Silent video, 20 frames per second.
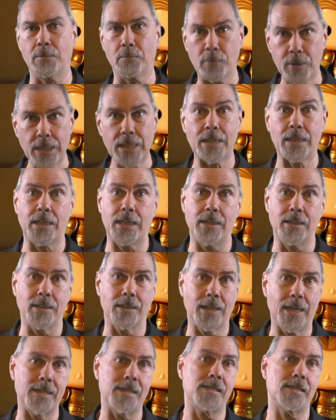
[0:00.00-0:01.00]
completely into
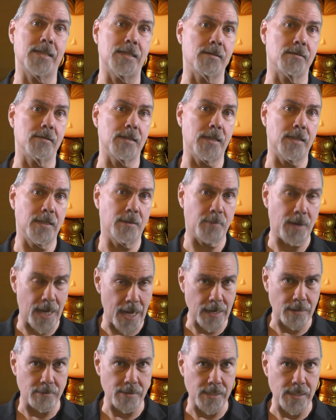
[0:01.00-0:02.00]
Lannisterian
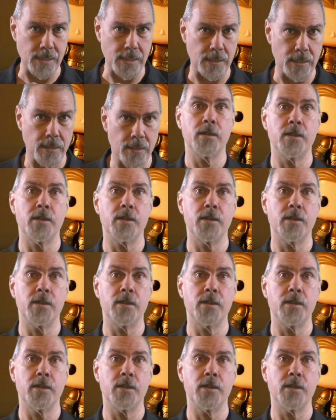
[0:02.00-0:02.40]
hypocrisy.